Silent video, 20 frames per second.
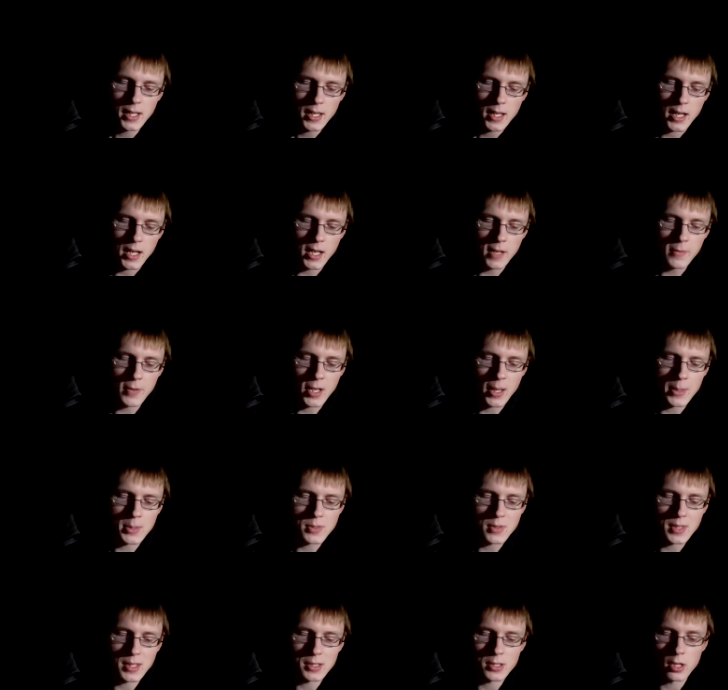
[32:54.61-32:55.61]
It even comes
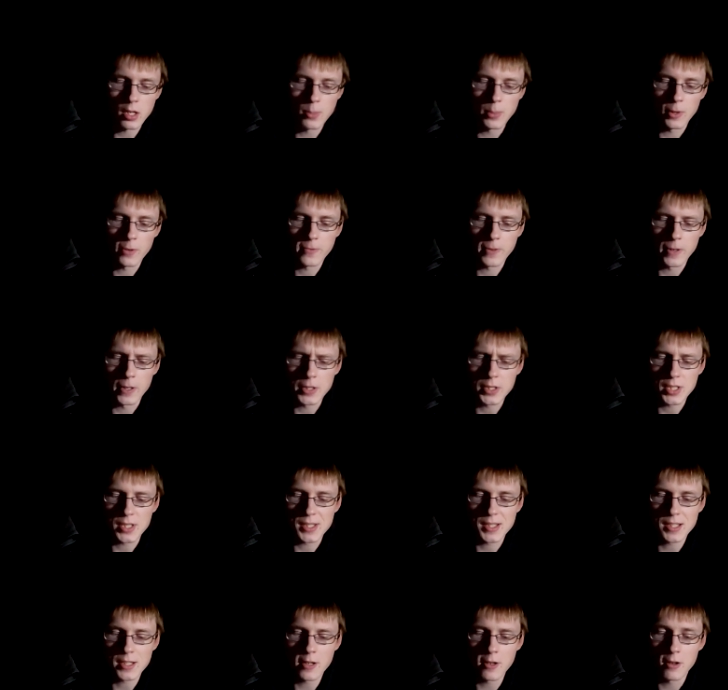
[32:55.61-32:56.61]
with the turbo
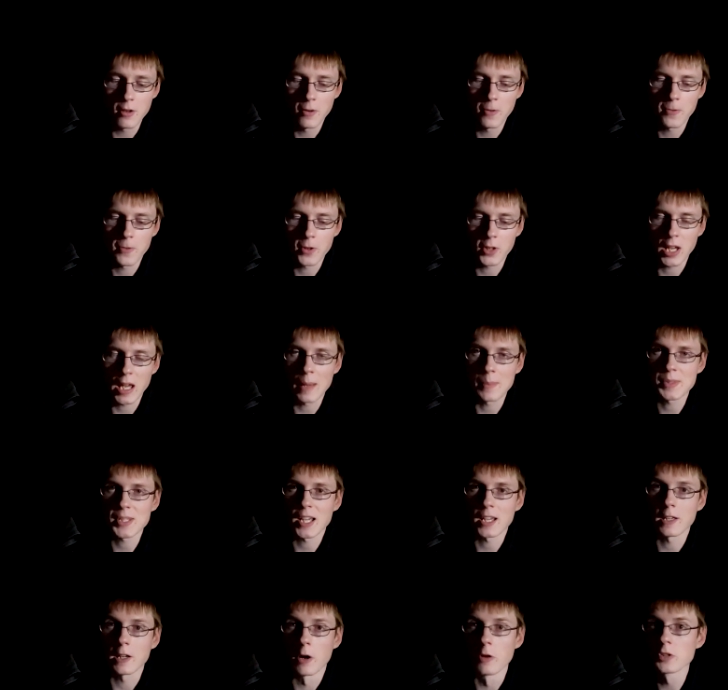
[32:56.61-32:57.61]
functions, too, for games
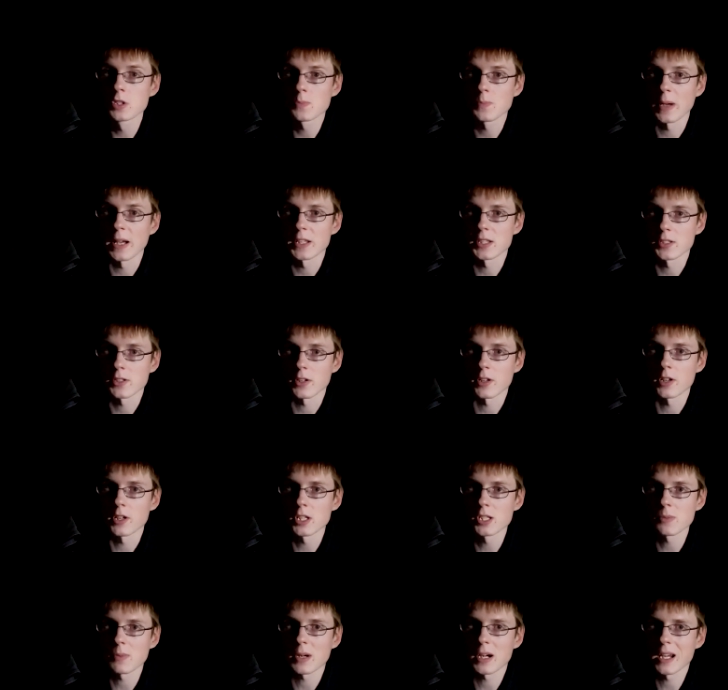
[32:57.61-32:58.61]
like
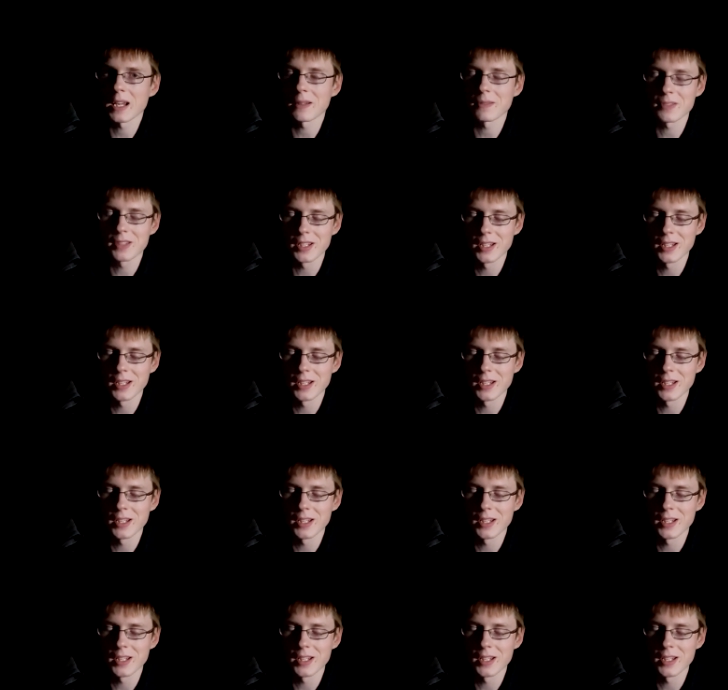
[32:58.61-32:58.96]
Ghostbusters, where you,